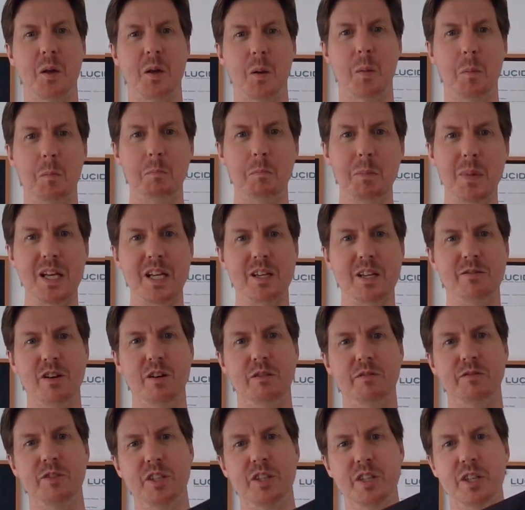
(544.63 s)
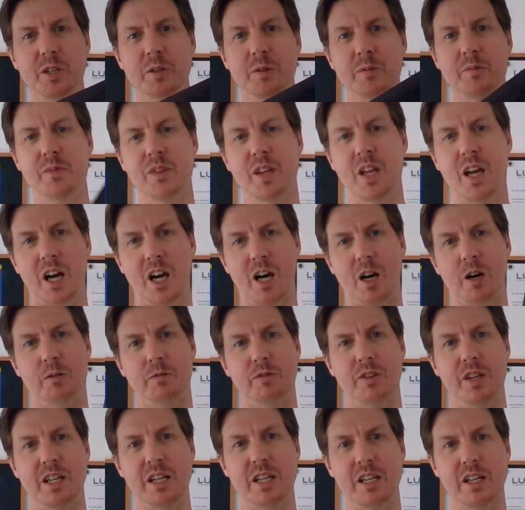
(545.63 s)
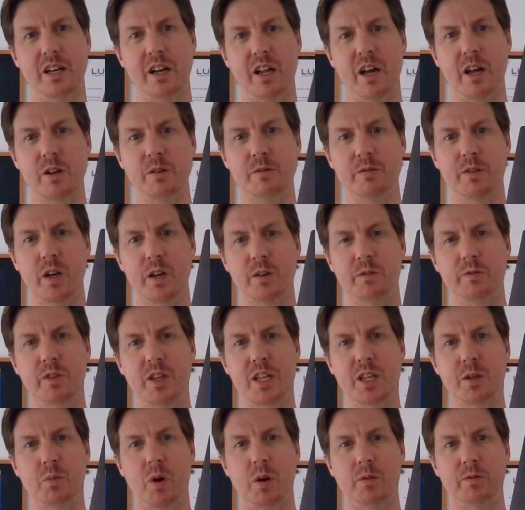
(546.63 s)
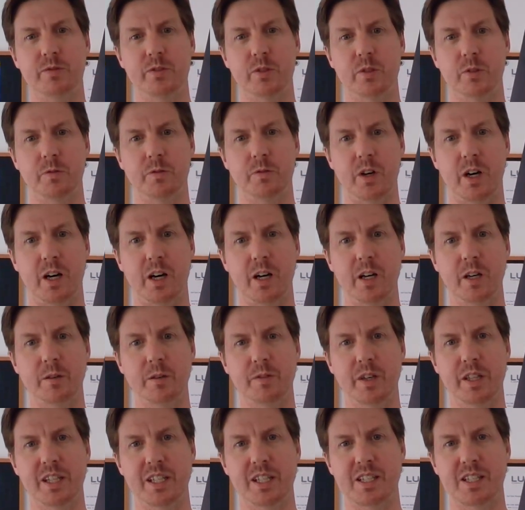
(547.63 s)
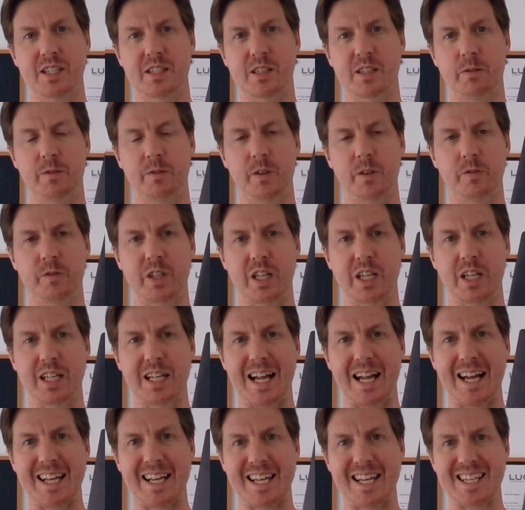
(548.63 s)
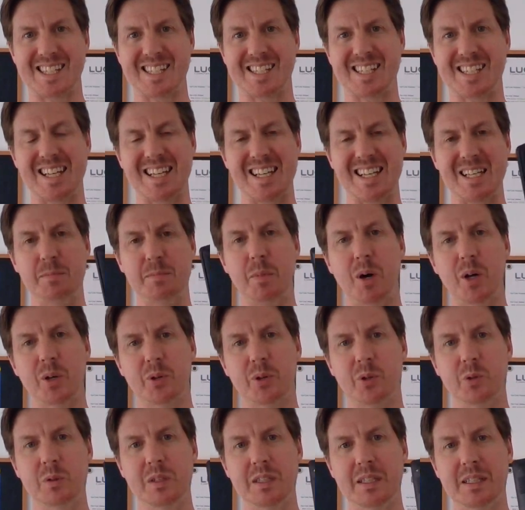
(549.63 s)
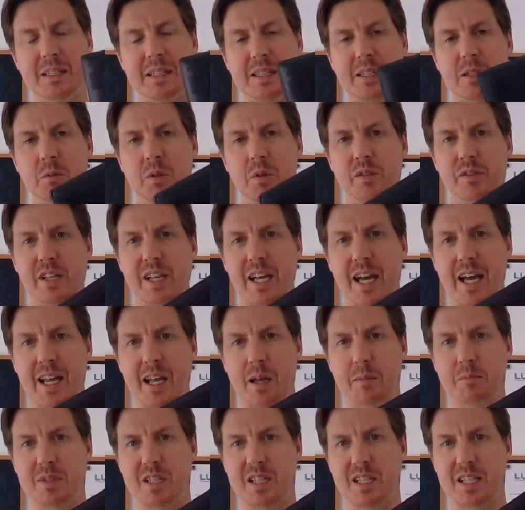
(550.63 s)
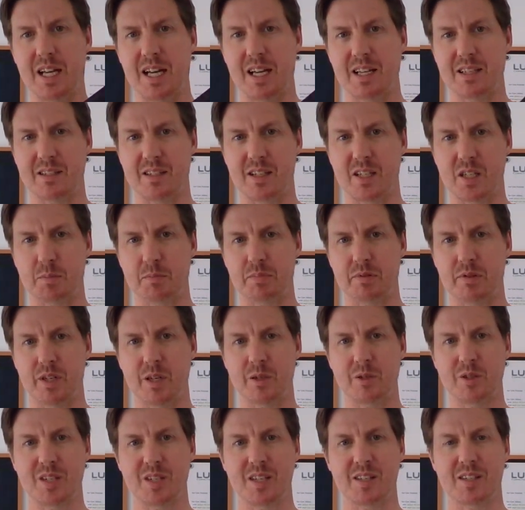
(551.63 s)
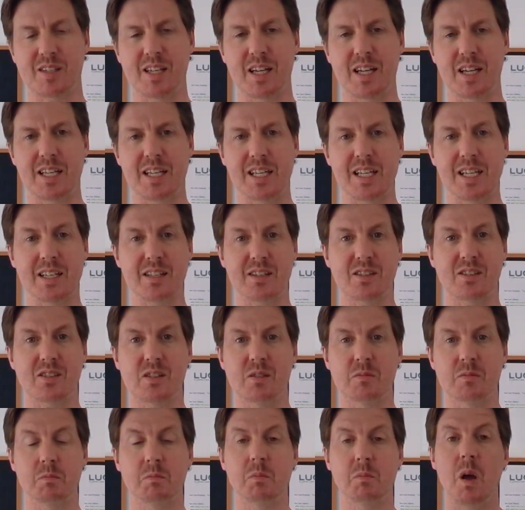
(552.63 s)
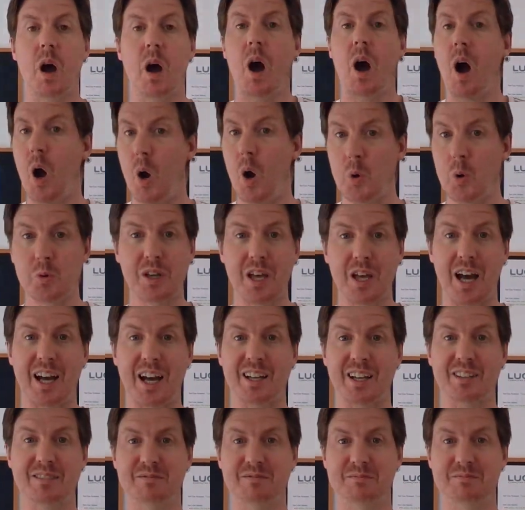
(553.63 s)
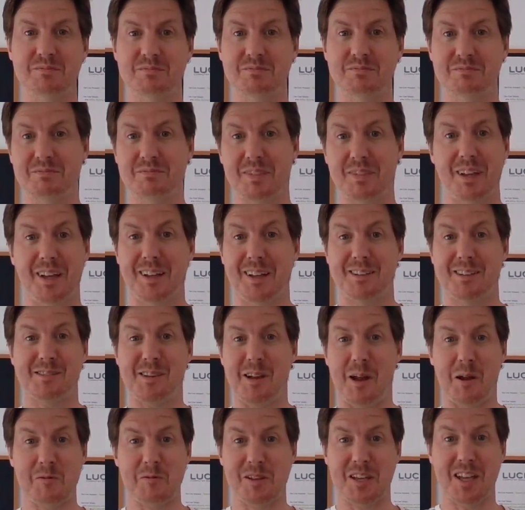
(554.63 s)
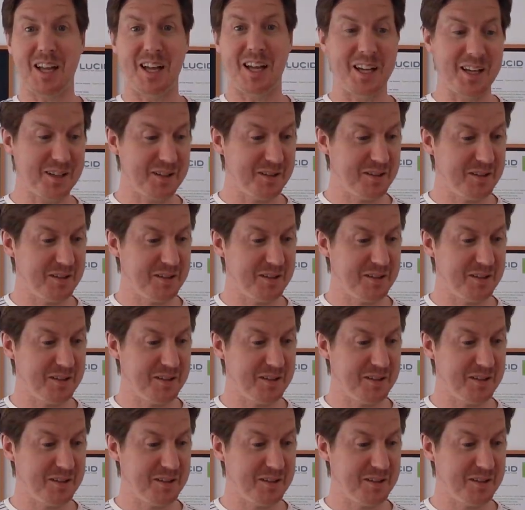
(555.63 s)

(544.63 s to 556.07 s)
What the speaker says: mini review of the Lenovo V145, and this is the 15AST model with the AMD A6 processor. It's okay. It's okay.